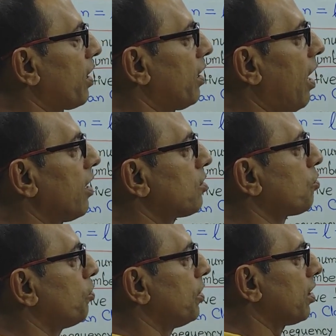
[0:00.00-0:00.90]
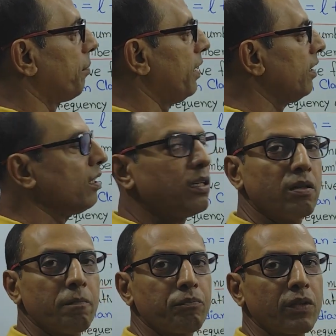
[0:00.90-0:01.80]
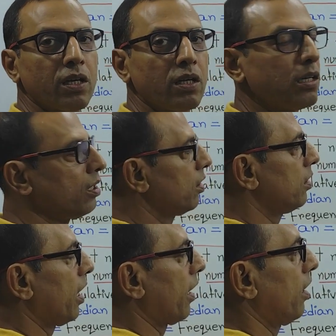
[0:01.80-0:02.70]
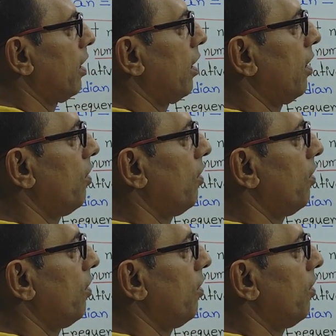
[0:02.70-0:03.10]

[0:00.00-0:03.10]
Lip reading: are asked to determine the